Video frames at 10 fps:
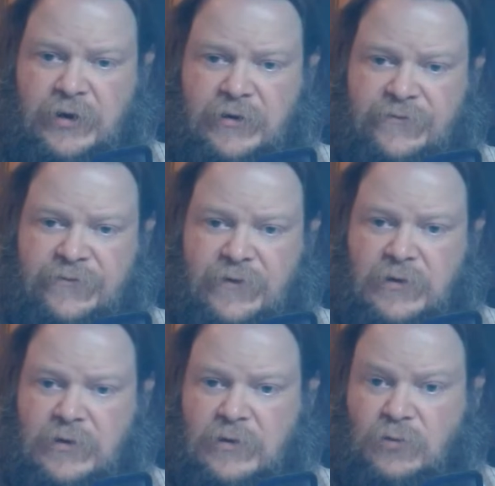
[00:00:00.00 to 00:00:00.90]
of
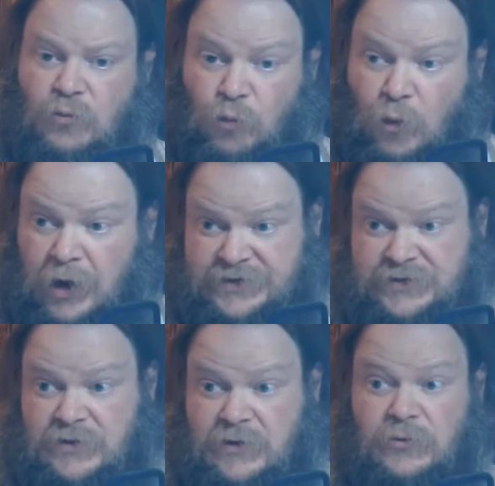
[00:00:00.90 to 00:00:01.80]

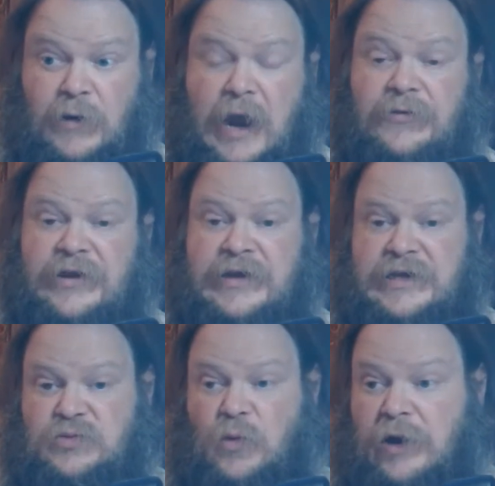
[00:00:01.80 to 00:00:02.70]
what ground
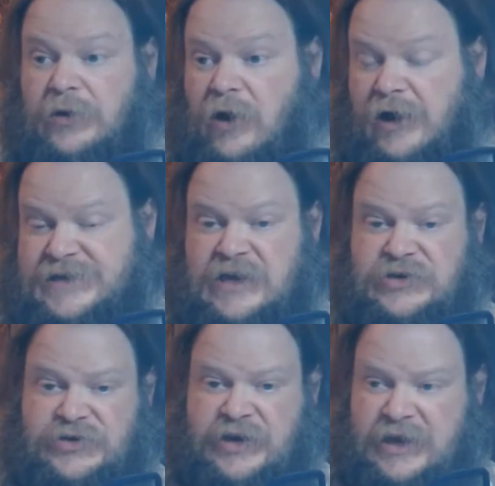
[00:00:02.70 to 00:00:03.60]
is, what
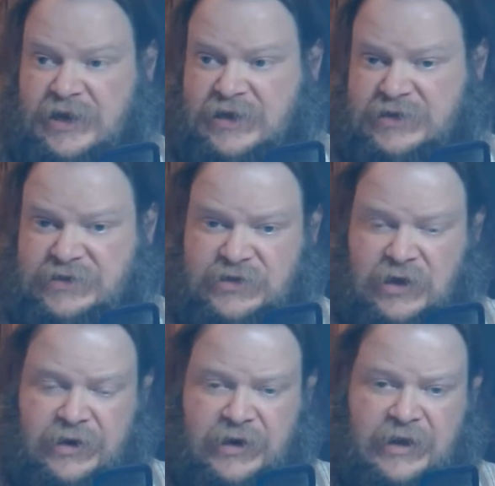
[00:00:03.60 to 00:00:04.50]
causation is,
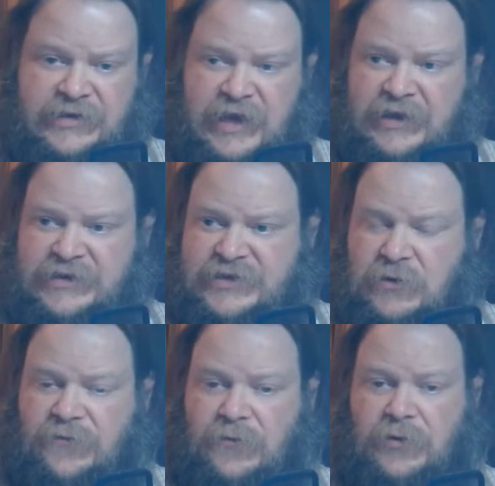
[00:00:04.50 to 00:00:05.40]
and
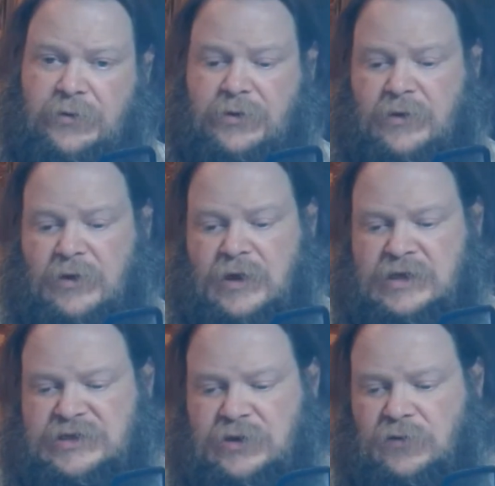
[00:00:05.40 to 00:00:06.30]
so forth.
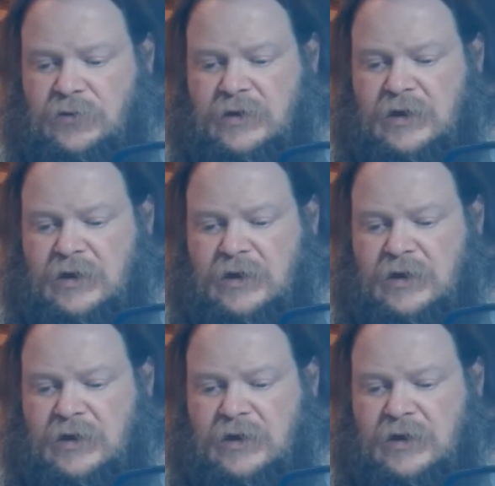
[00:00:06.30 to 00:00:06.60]
So